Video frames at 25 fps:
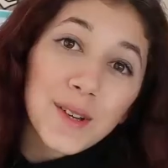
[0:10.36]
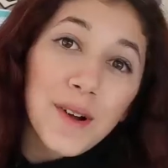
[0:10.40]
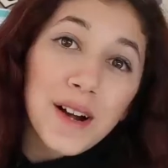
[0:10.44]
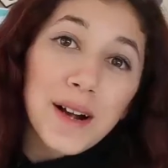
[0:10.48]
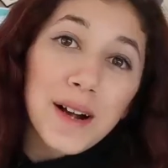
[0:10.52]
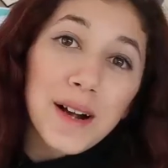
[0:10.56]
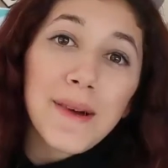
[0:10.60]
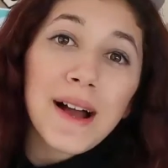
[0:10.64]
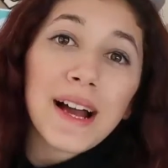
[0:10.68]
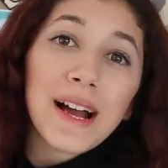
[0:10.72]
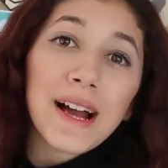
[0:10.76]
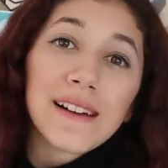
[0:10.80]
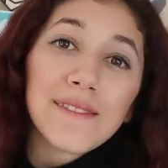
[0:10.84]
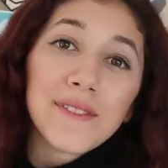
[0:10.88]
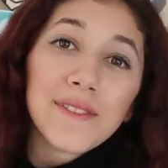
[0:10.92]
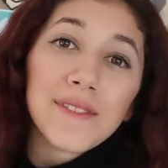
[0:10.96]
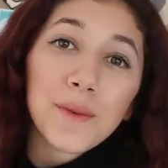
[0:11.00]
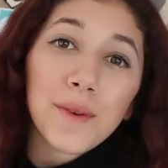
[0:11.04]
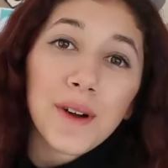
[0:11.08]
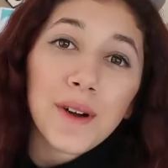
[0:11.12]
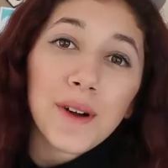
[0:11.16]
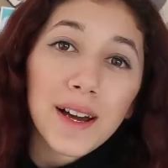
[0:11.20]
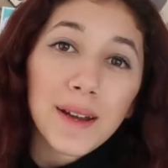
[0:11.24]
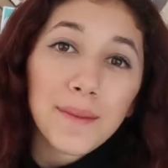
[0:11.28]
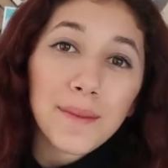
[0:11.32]
welcome back
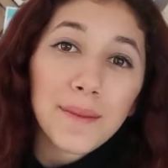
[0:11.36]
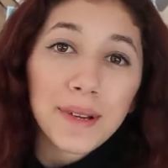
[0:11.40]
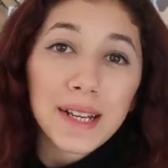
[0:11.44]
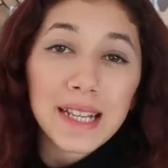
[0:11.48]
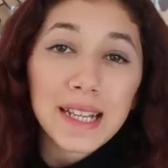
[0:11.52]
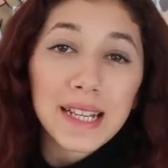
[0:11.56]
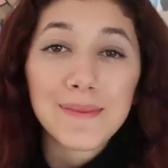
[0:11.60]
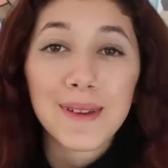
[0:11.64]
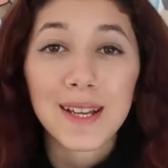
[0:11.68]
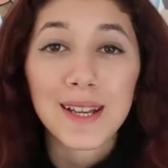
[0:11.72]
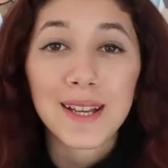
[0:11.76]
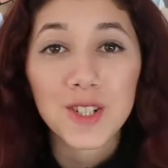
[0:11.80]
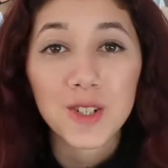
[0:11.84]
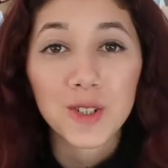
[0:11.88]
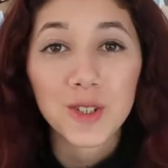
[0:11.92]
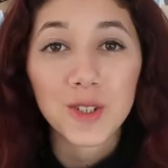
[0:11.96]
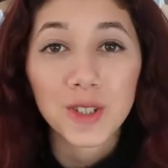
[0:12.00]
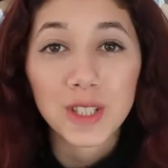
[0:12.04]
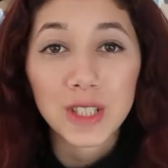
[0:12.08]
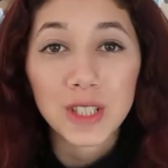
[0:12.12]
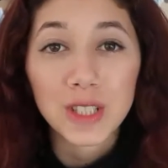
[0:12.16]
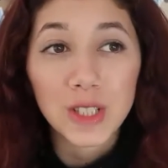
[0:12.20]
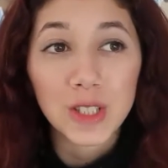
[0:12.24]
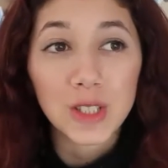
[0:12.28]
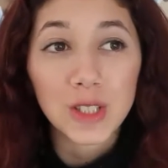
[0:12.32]
everyone. Please make
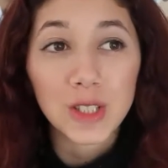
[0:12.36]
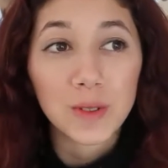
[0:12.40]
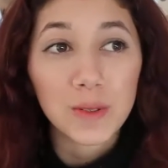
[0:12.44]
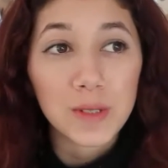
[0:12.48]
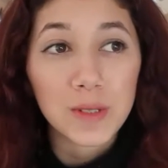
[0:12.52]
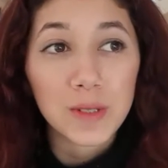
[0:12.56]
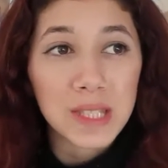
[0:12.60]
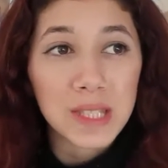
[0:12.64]
sure you